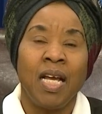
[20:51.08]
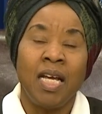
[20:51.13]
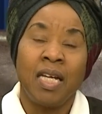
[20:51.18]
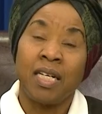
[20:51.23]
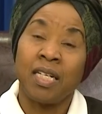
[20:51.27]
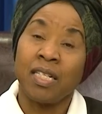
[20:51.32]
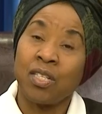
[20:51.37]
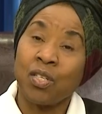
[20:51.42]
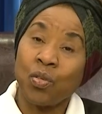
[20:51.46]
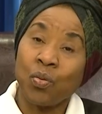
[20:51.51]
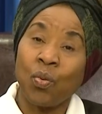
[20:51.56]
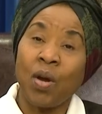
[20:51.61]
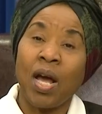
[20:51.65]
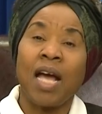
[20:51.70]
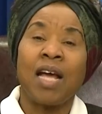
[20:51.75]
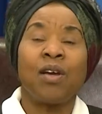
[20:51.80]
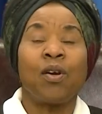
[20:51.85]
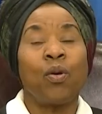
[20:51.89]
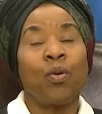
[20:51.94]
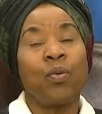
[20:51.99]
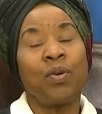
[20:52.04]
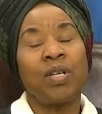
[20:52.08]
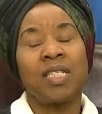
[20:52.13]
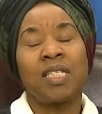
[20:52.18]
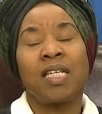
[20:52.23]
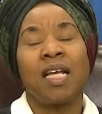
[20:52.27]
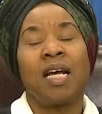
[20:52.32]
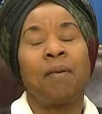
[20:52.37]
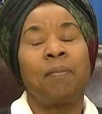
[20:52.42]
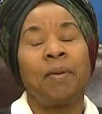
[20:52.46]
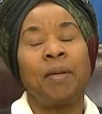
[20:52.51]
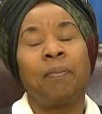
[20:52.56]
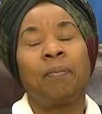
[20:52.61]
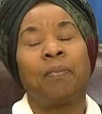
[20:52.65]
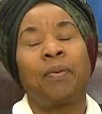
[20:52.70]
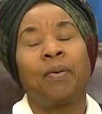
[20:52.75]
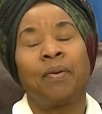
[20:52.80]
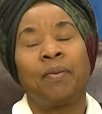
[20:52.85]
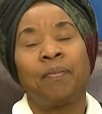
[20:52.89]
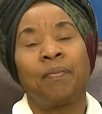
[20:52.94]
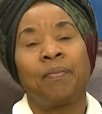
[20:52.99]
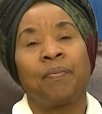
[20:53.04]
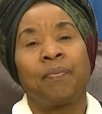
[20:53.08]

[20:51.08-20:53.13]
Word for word: This is why I always tell people,